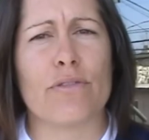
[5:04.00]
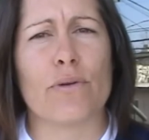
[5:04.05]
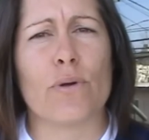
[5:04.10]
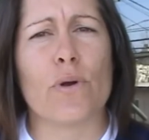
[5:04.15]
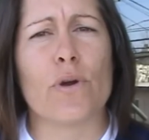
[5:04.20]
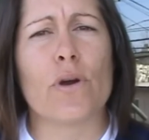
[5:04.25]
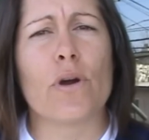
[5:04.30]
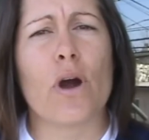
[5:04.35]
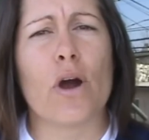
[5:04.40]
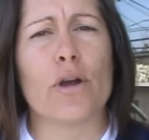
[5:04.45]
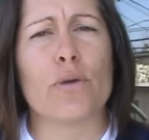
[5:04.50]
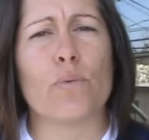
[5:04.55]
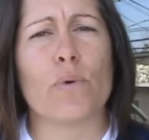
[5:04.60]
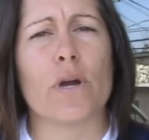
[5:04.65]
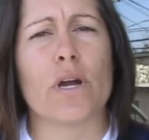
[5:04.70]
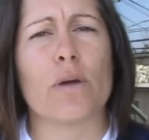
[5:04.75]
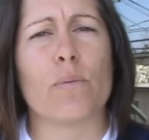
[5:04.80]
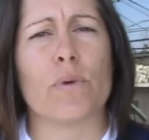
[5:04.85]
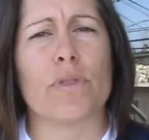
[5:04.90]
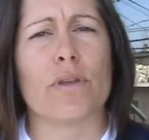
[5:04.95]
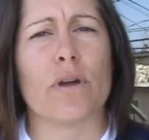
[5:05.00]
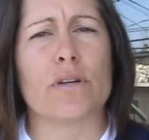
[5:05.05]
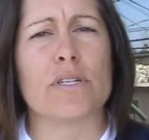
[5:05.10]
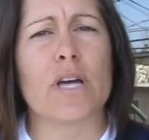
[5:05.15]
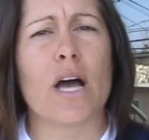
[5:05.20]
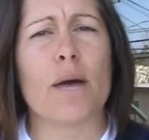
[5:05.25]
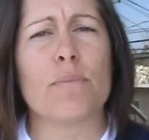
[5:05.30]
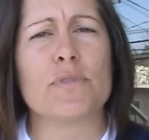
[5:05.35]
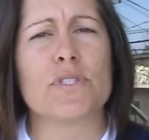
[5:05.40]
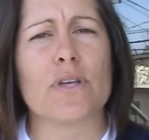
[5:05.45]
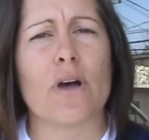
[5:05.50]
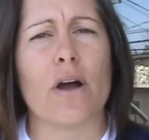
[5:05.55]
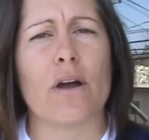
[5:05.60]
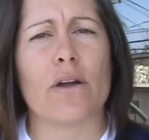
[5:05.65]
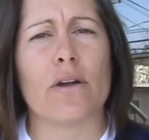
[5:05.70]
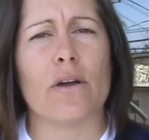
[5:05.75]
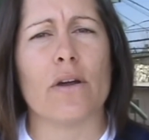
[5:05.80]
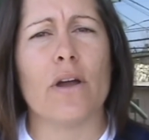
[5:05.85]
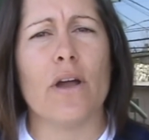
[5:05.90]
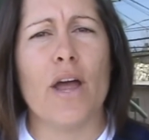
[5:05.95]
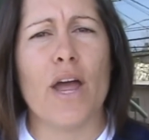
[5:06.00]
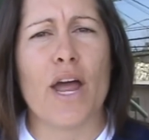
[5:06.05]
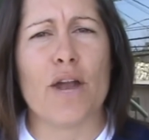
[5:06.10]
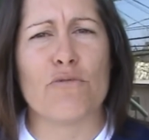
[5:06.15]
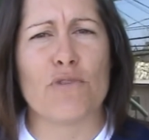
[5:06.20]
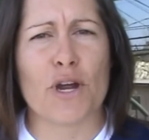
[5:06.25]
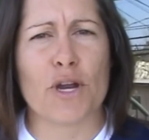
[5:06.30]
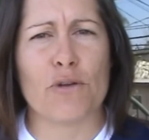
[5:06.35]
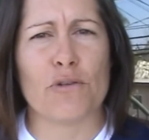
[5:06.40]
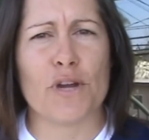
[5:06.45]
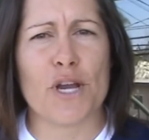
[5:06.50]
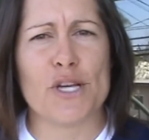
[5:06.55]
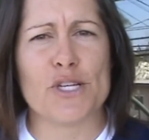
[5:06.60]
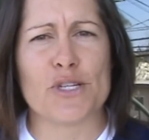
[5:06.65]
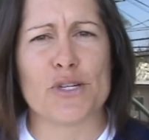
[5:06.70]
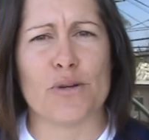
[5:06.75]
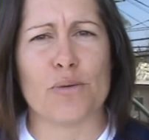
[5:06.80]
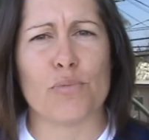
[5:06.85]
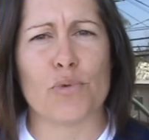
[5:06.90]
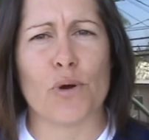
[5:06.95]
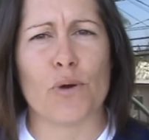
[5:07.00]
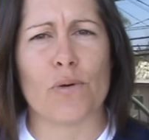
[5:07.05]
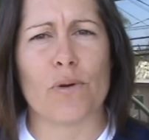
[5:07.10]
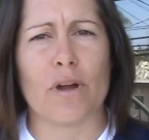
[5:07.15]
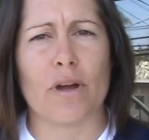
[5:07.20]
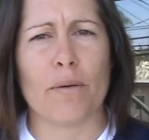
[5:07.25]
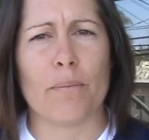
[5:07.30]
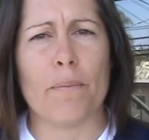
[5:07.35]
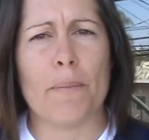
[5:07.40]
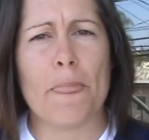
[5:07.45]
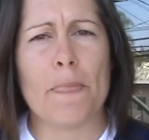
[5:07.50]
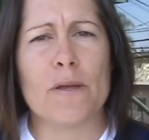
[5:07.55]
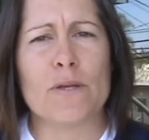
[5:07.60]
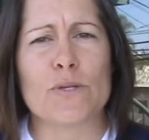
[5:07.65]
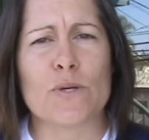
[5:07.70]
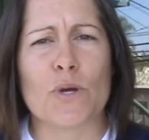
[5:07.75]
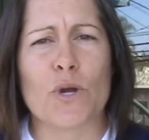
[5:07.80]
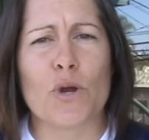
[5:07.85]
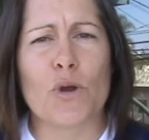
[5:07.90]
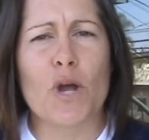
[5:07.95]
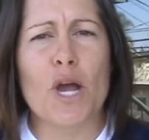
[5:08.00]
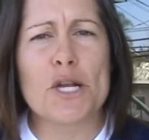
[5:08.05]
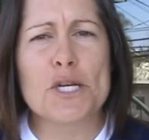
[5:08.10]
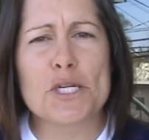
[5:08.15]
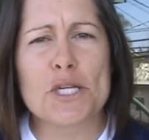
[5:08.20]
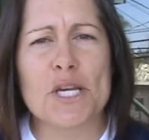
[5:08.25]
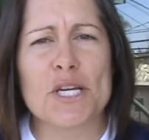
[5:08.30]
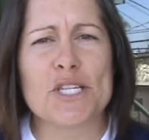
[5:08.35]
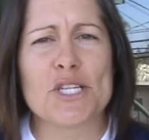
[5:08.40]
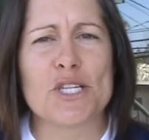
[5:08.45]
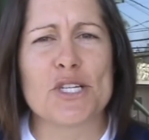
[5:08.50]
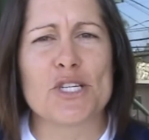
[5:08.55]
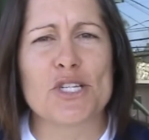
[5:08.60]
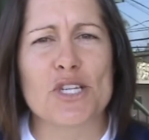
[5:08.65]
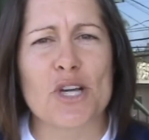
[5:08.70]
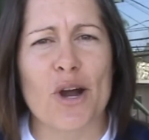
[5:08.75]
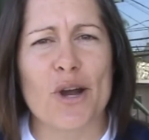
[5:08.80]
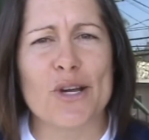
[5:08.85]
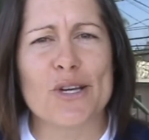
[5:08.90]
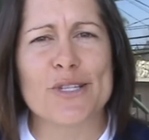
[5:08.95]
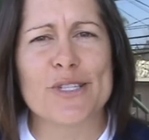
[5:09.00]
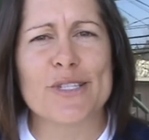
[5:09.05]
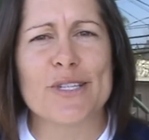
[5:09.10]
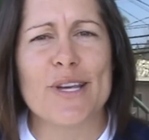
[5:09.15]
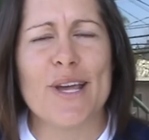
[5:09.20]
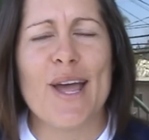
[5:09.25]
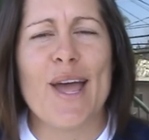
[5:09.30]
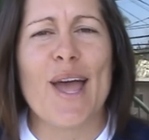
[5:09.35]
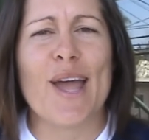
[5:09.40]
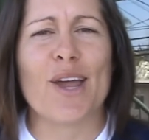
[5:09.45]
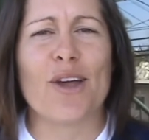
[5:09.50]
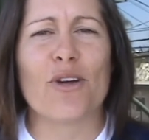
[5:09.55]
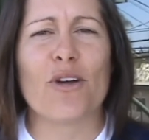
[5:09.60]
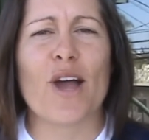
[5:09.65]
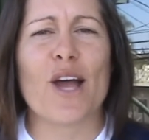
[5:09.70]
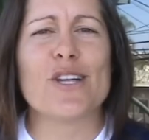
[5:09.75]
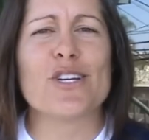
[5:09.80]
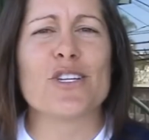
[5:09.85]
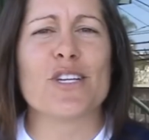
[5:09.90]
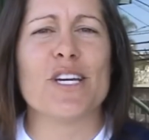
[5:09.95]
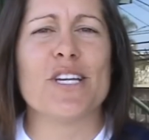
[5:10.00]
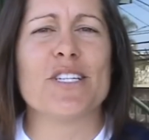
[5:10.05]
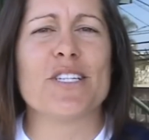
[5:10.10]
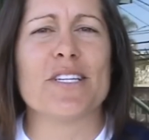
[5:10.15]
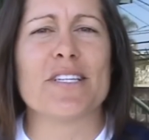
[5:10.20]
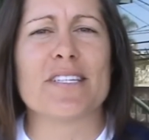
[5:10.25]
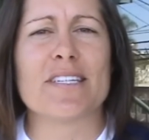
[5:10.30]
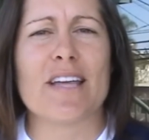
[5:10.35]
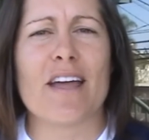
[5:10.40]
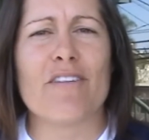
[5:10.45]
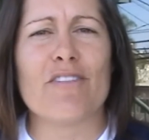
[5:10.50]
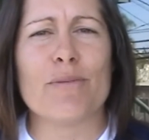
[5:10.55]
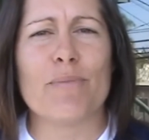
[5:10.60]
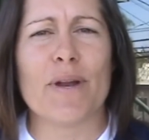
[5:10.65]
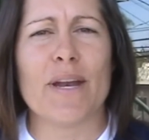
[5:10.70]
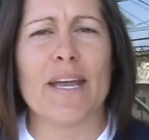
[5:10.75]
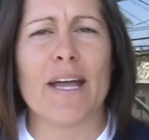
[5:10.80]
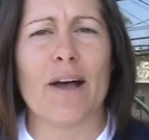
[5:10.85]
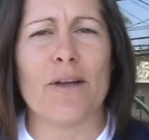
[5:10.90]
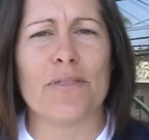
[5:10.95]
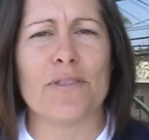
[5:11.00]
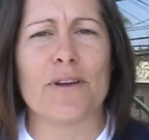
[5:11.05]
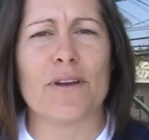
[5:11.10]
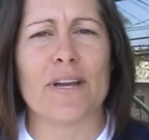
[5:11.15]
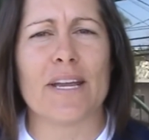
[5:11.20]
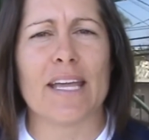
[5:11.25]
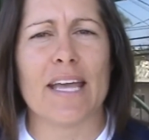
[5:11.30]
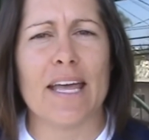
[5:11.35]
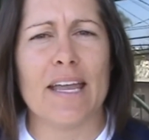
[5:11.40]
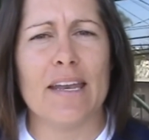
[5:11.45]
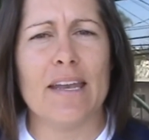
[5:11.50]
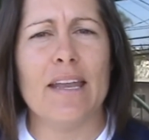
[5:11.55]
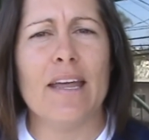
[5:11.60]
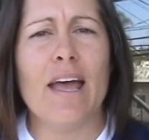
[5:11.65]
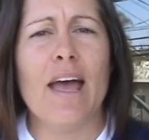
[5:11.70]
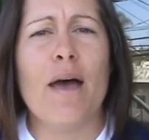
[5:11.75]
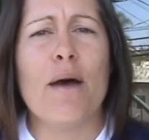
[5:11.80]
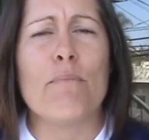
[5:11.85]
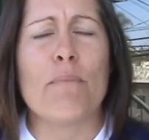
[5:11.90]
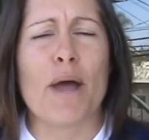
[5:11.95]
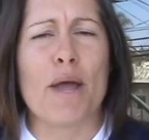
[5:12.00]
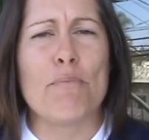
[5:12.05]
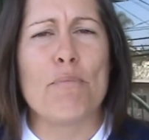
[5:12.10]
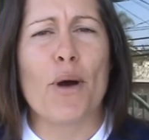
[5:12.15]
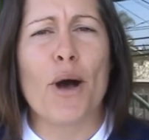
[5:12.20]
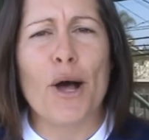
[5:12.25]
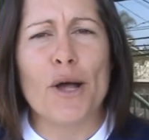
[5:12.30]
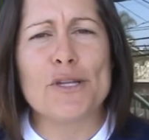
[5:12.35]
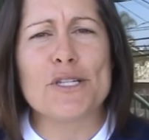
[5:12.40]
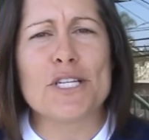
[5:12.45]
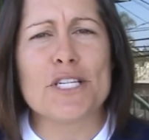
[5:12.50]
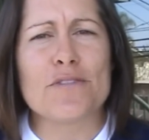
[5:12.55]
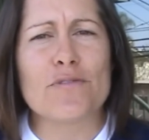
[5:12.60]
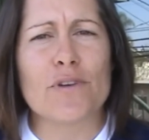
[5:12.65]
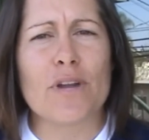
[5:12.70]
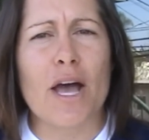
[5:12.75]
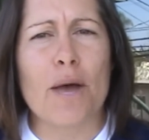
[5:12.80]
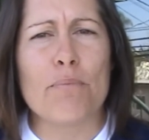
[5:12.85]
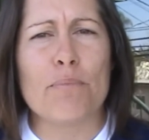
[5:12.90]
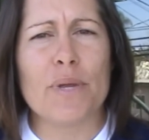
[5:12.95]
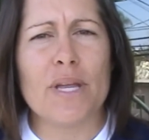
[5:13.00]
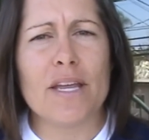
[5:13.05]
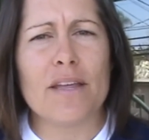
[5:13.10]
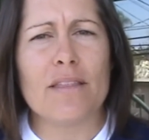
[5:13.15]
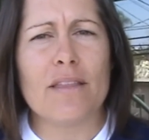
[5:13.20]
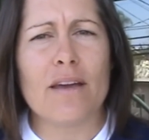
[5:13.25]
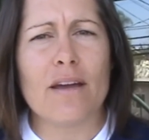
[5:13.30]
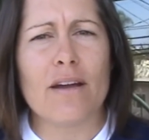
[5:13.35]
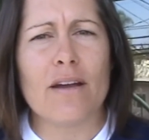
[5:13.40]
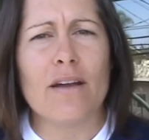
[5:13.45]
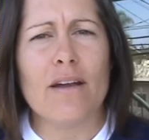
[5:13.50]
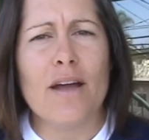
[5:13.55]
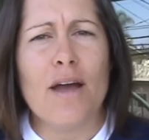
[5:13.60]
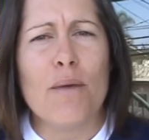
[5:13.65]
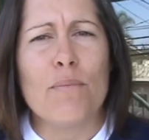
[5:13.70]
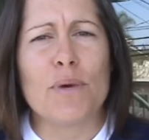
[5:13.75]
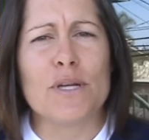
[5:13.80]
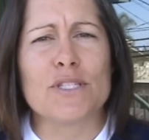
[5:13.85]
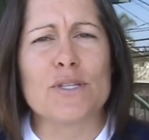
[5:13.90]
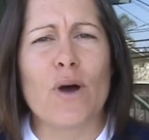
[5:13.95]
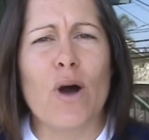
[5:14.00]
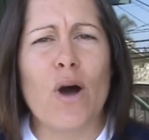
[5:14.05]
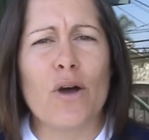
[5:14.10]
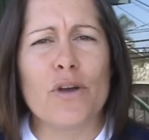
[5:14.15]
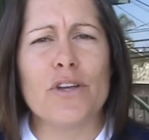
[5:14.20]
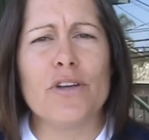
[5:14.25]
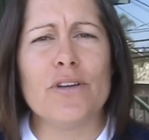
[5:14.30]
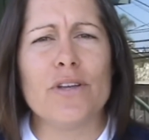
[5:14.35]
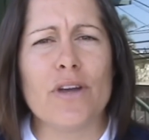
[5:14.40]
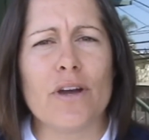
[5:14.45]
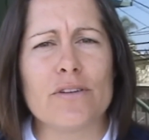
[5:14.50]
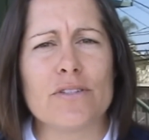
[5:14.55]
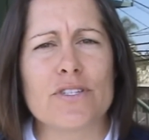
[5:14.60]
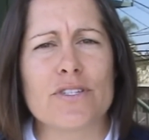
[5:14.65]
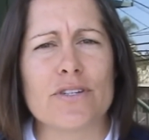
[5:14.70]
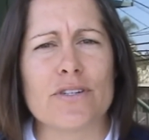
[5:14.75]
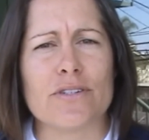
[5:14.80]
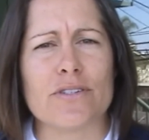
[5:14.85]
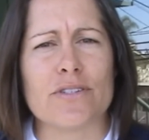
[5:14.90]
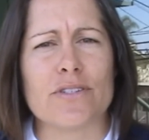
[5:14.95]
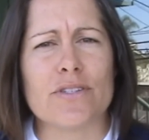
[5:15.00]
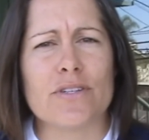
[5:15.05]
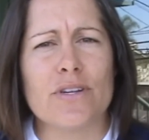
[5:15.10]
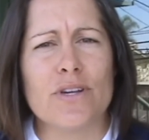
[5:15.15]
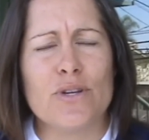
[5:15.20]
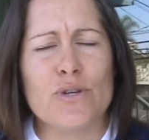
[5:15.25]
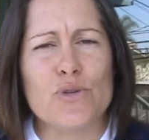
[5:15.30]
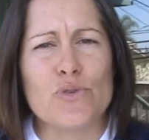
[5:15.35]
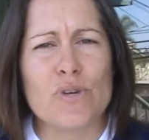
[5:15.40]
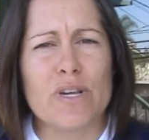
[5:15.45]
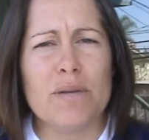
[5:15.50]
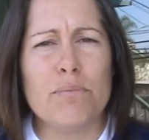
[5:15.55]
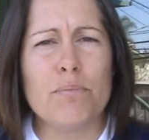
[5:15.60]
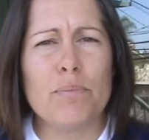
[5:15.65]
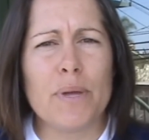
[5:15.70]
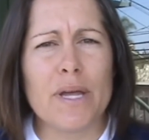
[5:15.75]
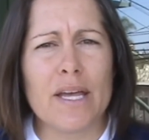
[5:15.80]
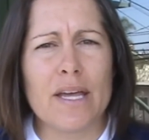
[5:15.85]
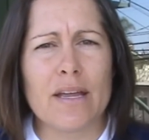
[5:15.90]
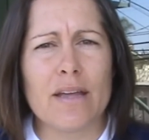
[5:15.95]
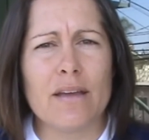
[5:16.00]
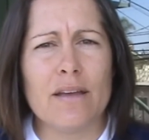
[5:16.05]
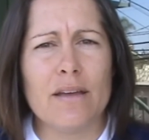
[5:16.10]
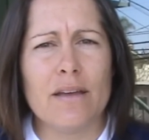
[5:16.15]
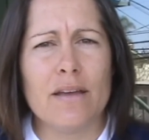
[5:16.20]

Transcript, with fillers: through her hard work with our top soccer and recreational program. So congratulations Sharks and congratulations to everybody out there again. My apologies for not being there, but to all you youngsters, dream big,